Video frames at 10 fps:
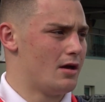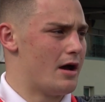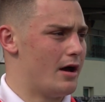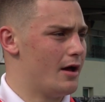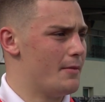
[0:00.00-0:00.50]

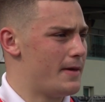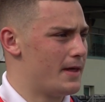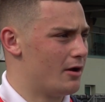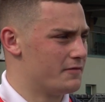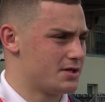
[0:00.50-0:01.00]
um, and
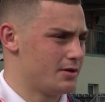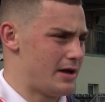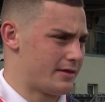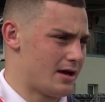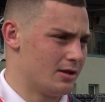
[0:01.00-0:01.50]
then obviously we
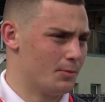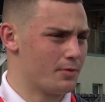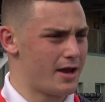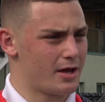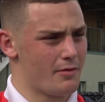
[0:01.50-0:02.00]
had that little
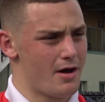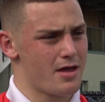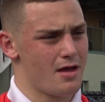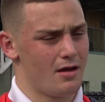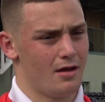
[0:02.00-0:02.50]
breakaway,
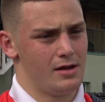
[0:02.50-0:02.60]
um,